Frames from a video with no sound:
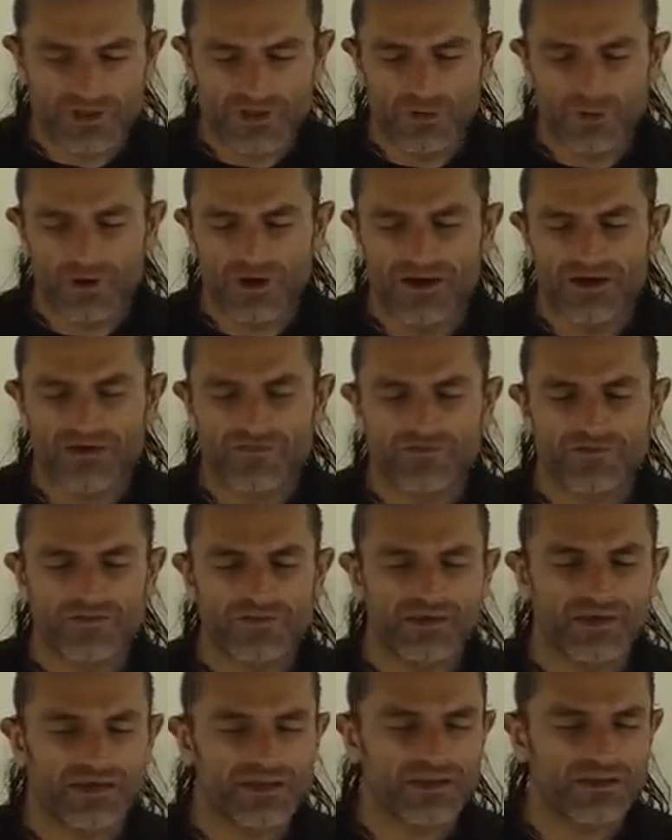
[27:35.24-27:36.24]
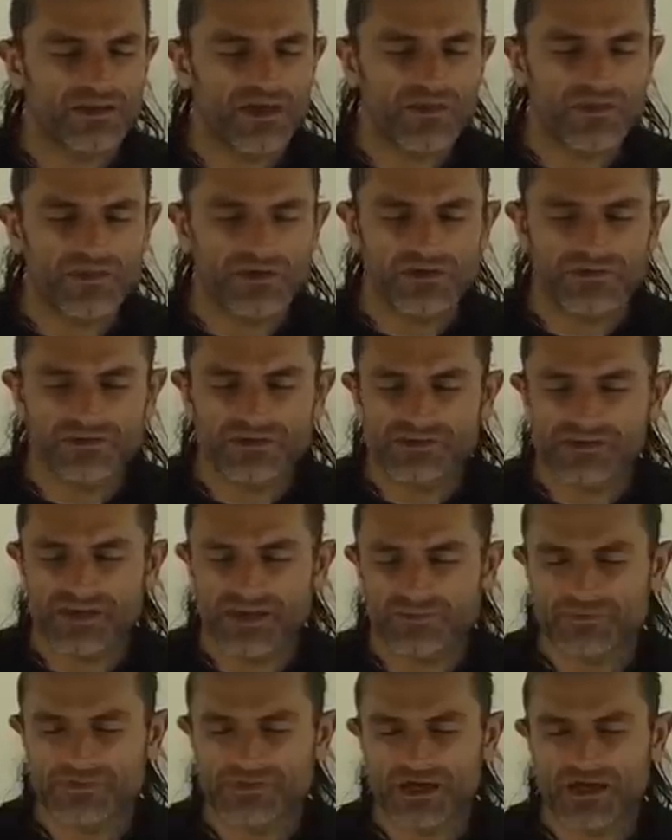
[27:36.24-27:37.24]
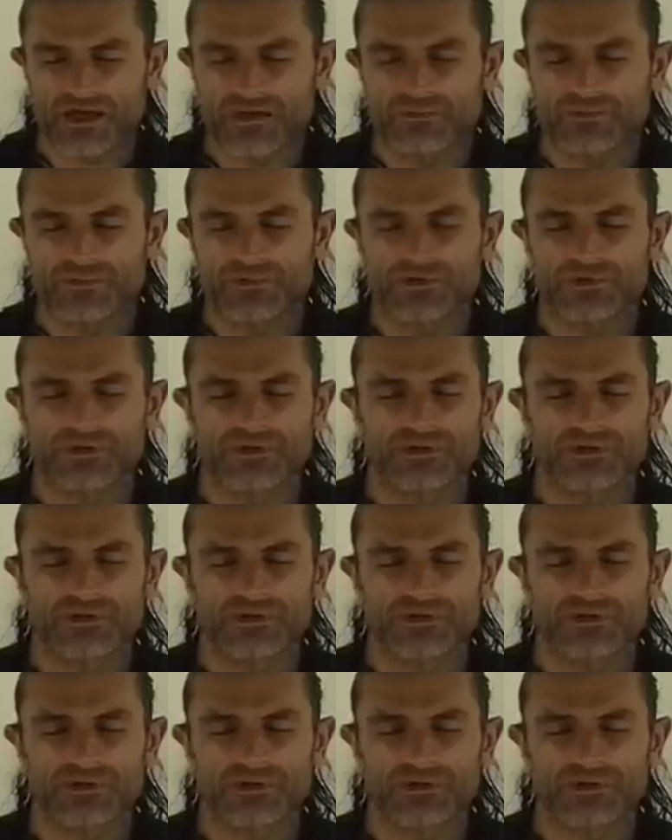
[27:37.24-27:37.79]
You are everything and nothing at the same time.